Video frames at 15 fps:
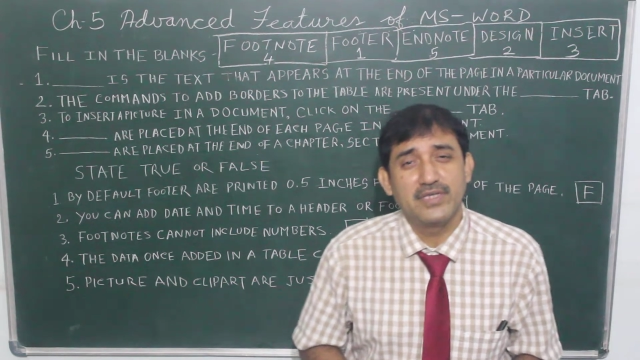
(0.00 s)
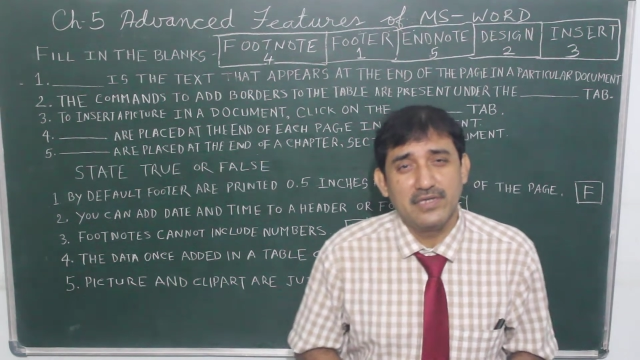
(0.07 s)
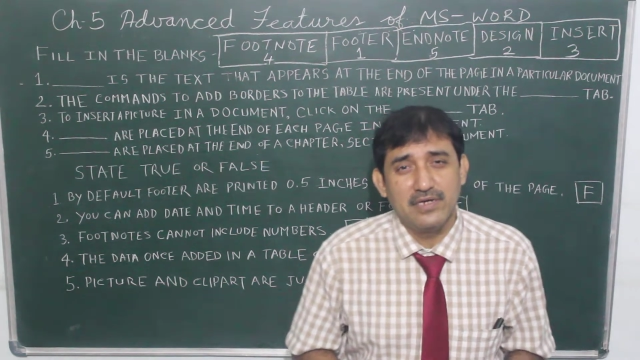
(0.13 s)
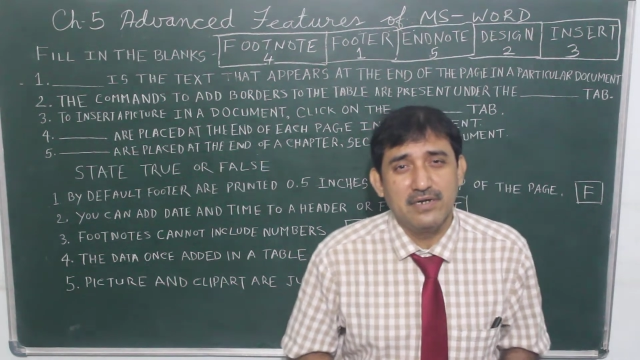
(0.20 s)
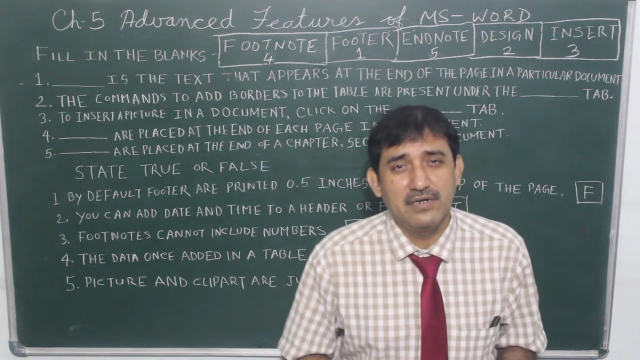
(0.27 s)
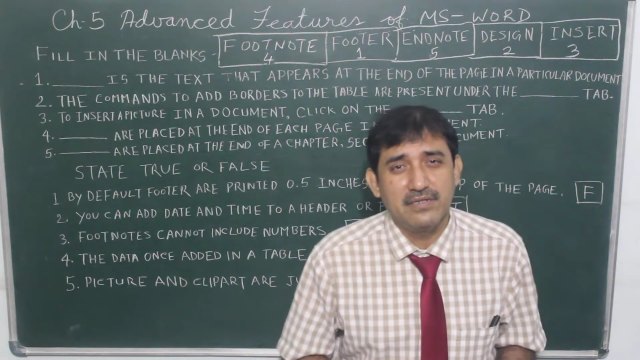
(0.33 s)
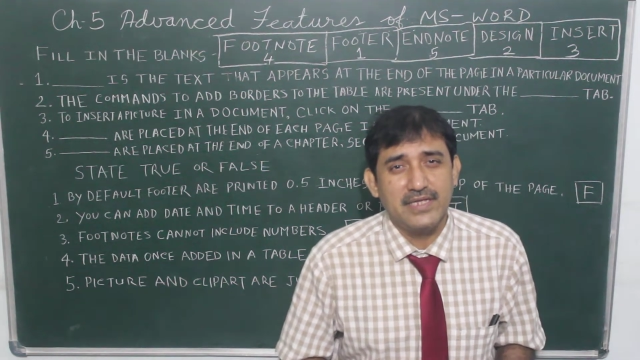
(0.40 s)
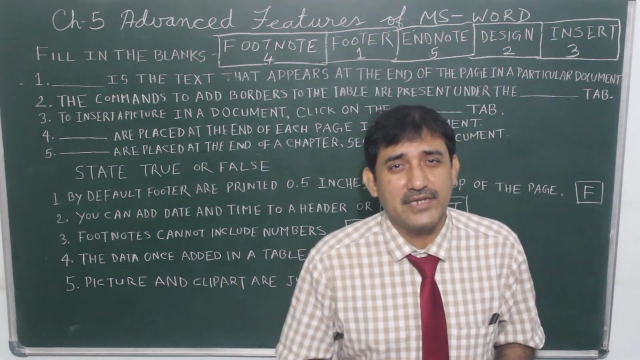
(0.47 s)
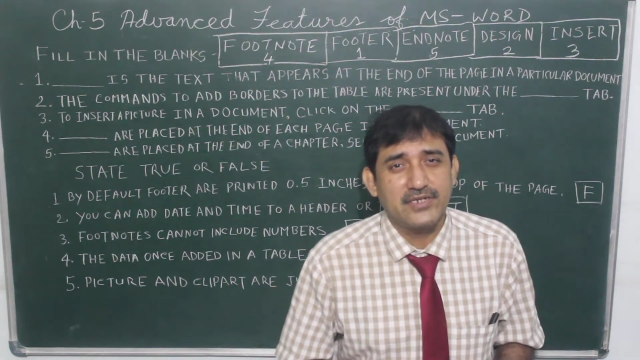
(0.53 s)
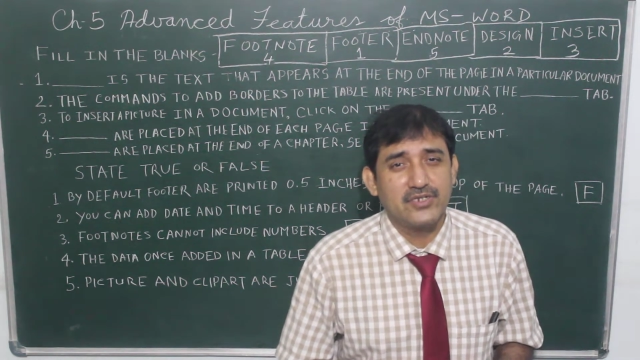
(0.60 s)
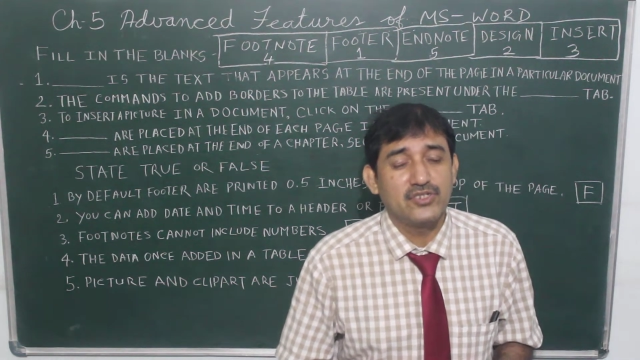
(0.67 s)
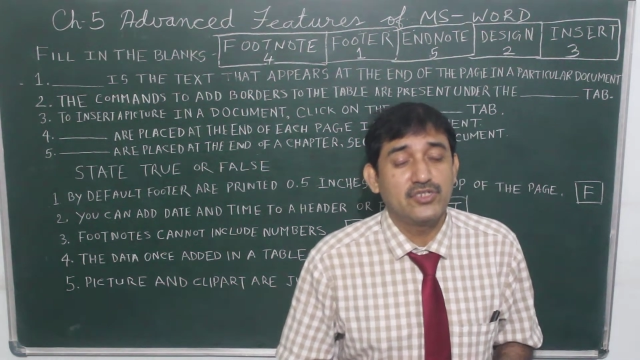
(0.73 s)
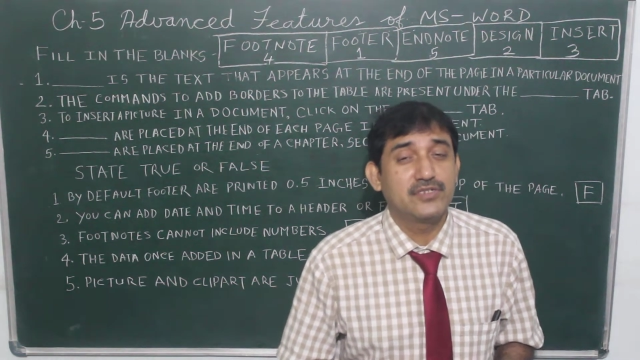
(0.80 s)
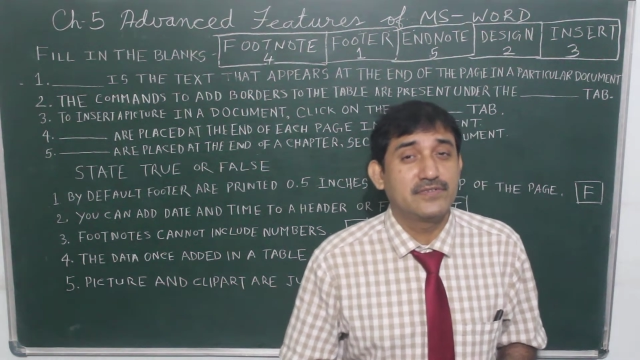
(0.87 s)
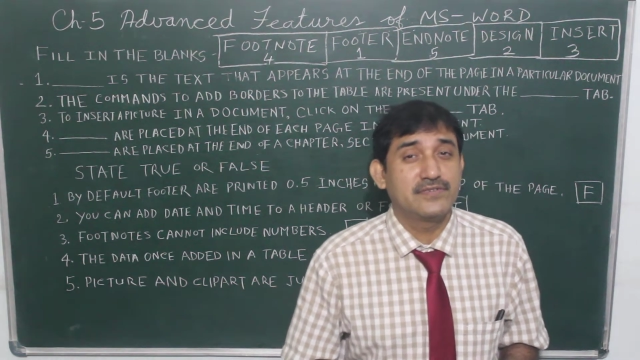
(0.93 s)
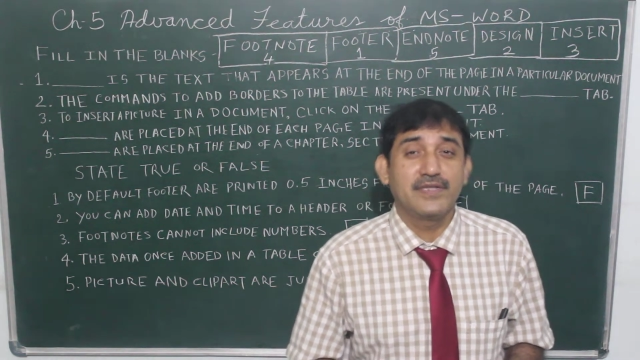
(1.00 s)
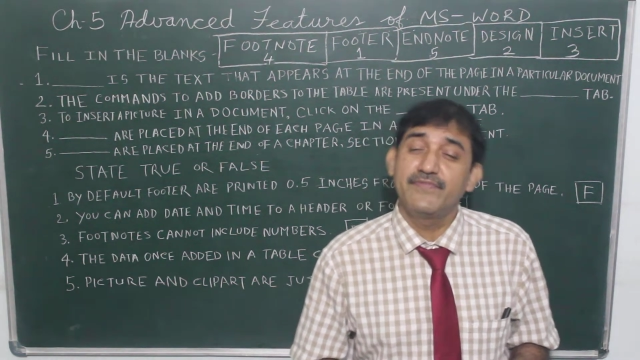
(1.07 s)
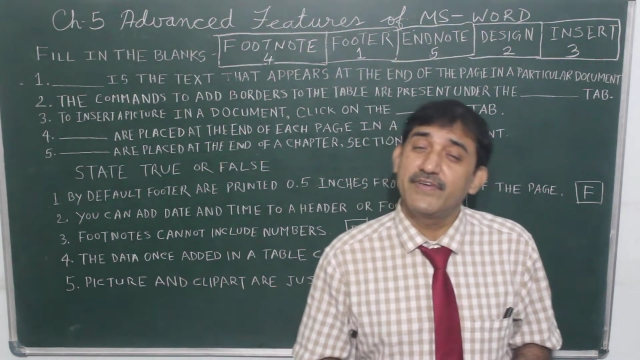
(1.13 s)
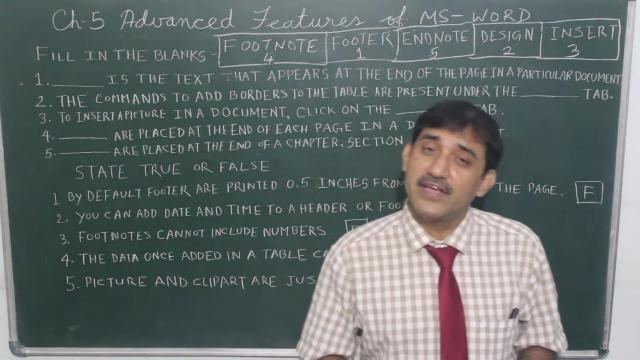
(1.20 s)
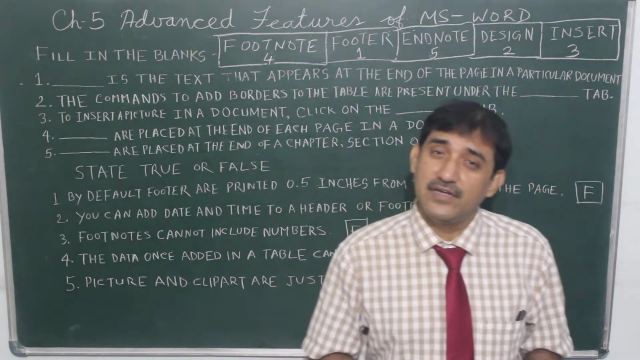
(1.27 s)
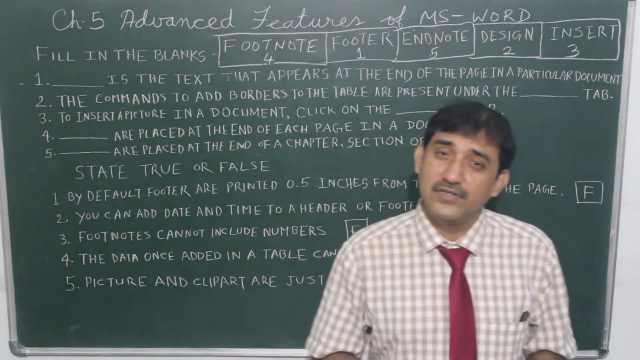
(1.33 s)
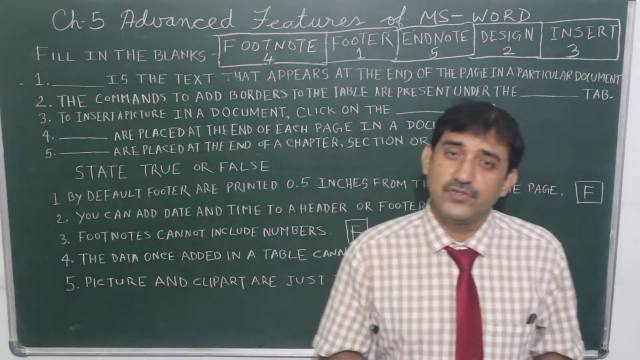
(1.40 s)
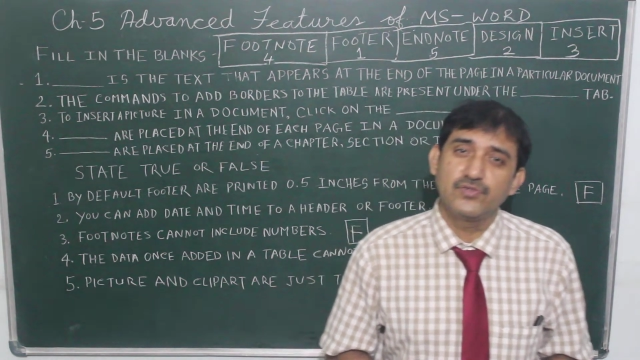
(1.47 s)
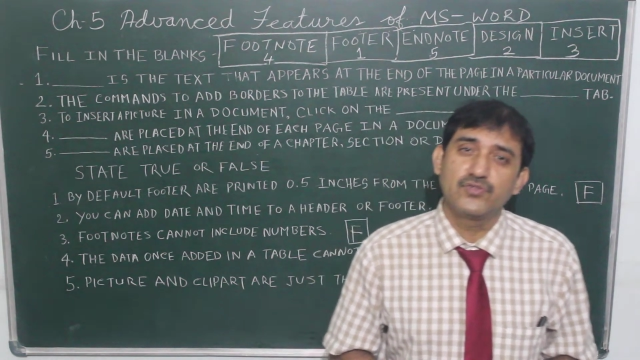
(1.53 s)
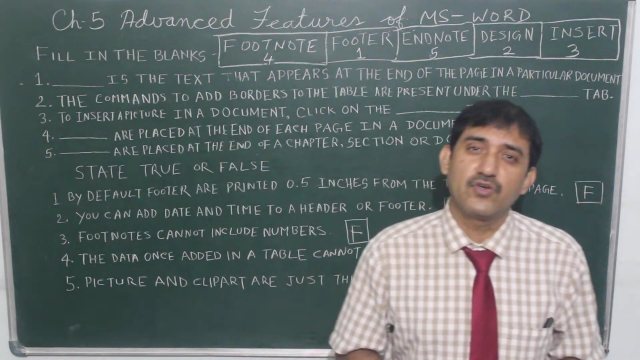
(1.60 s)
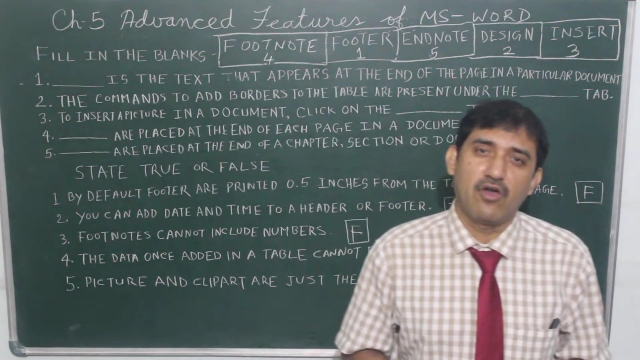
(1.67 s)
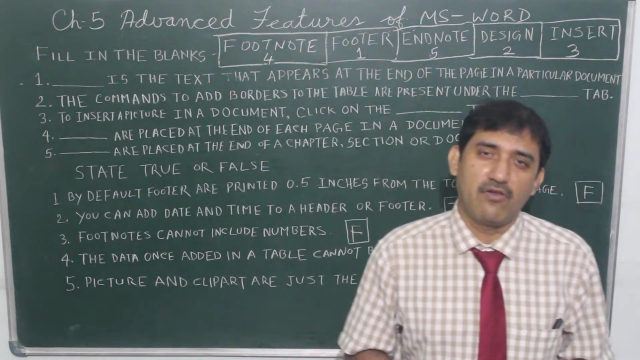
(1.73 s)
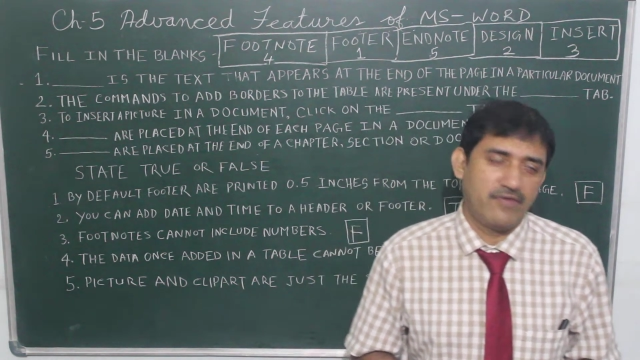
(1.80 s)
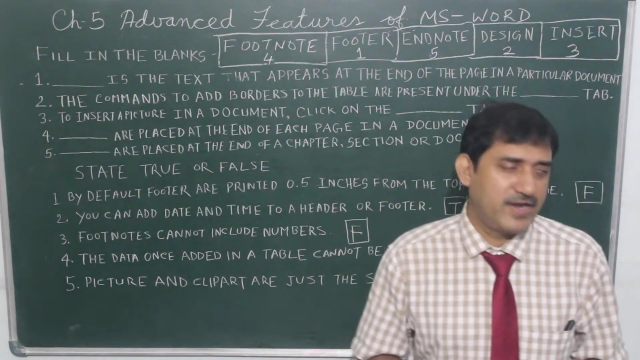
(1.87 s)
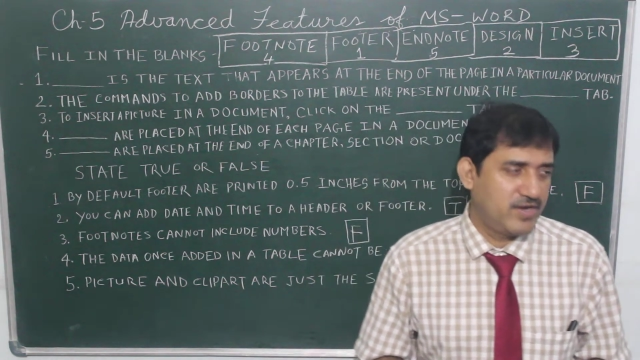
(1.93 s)
here that is difficult to
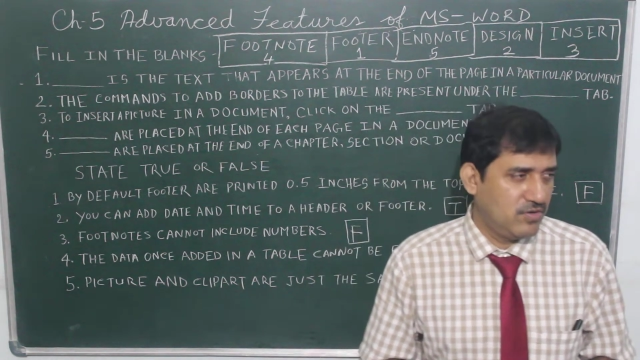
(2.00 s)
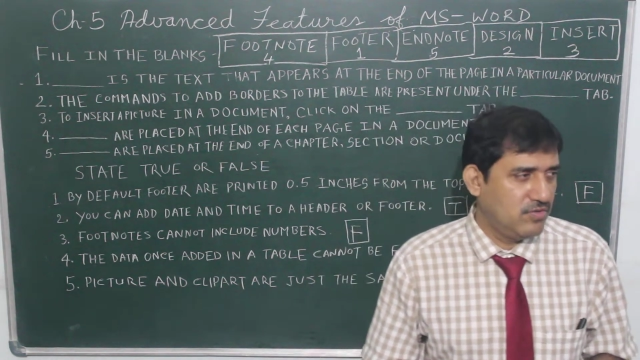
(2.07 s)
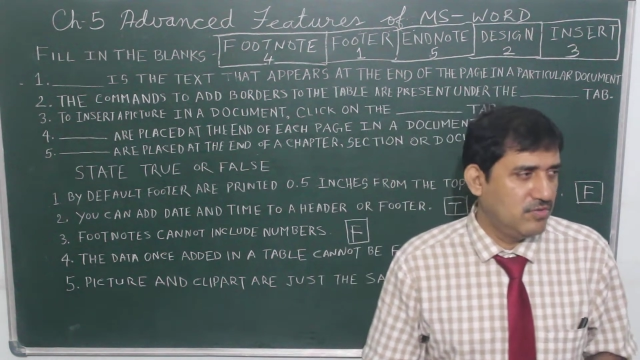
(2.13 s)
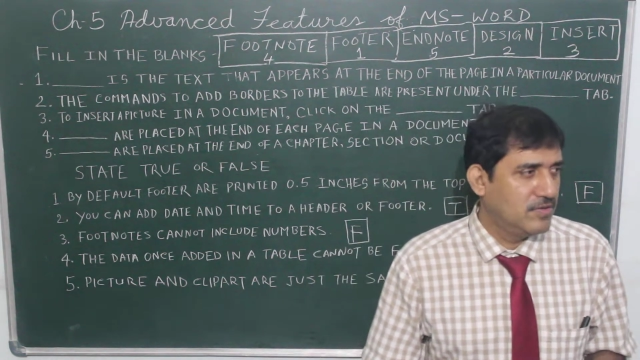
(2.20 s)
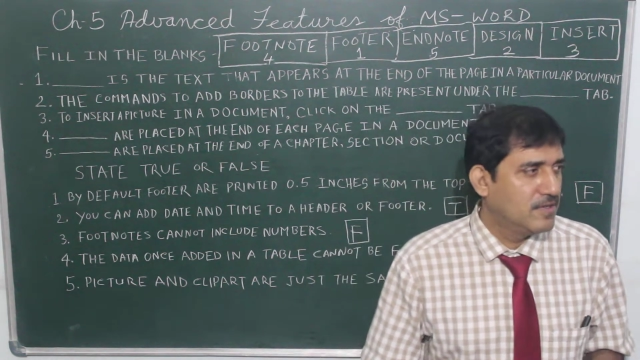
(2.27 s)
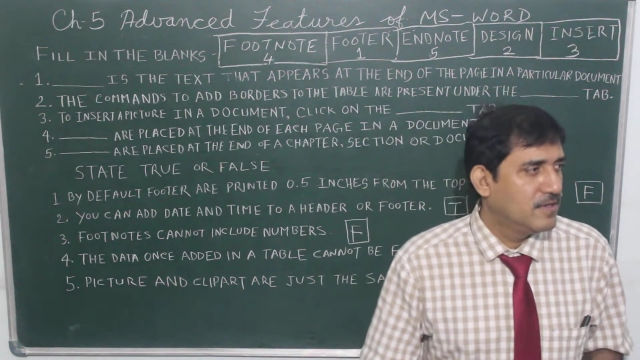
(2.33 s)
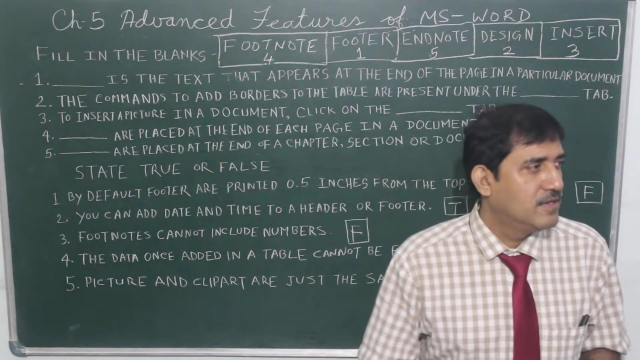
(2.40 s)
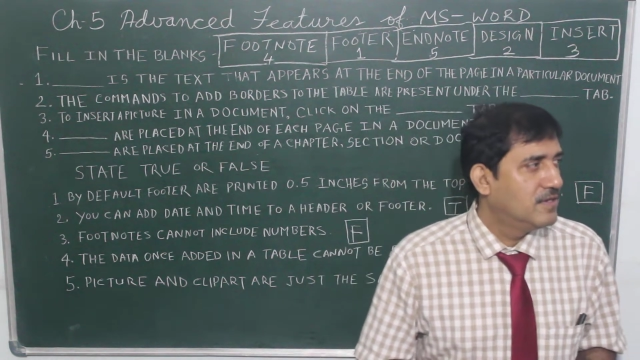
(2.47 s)
solve right now.